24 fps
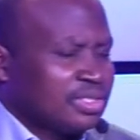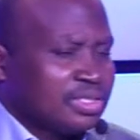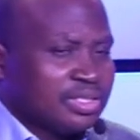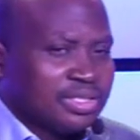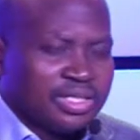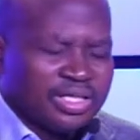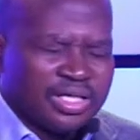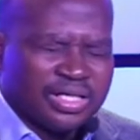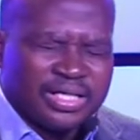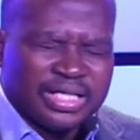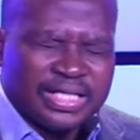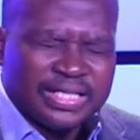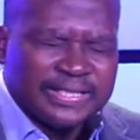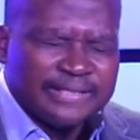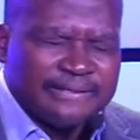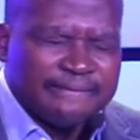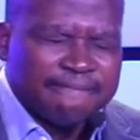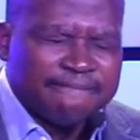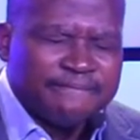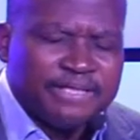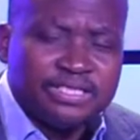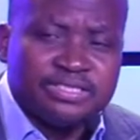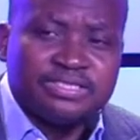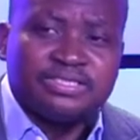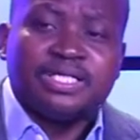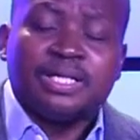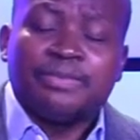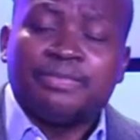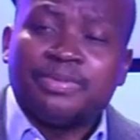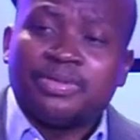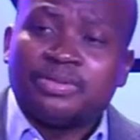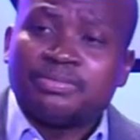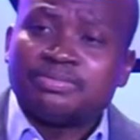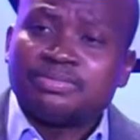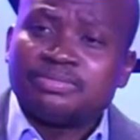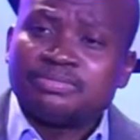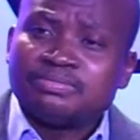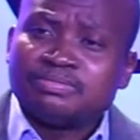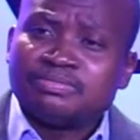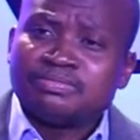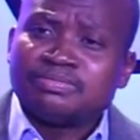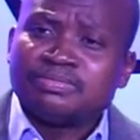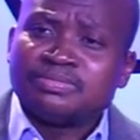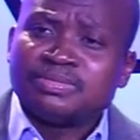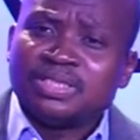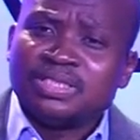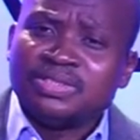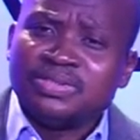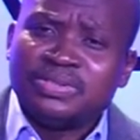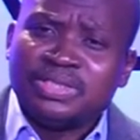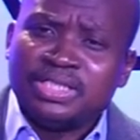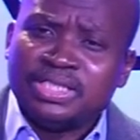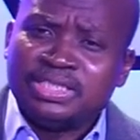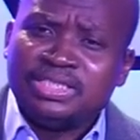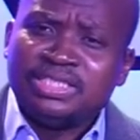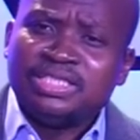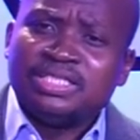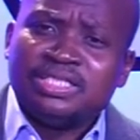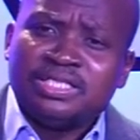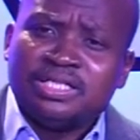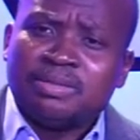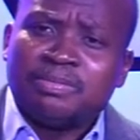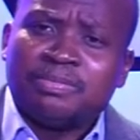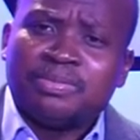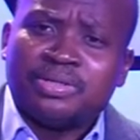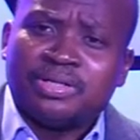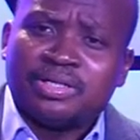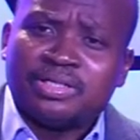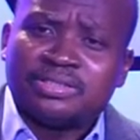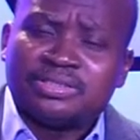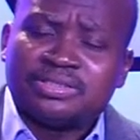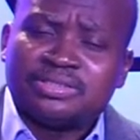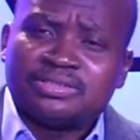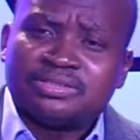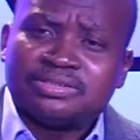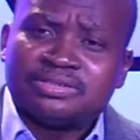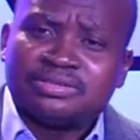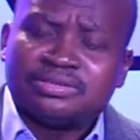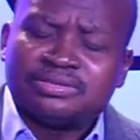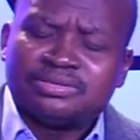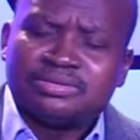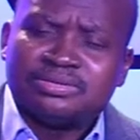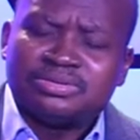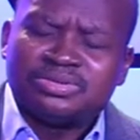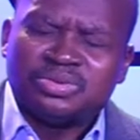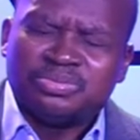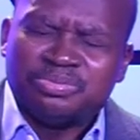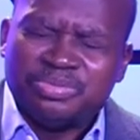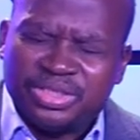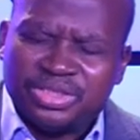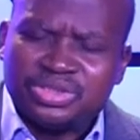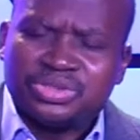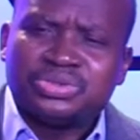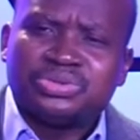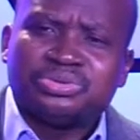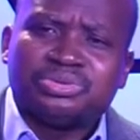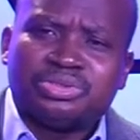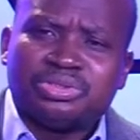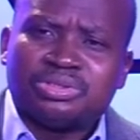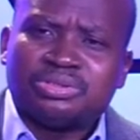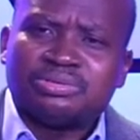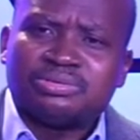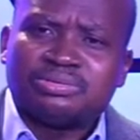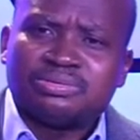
All right? They step up. They did their part to make sure,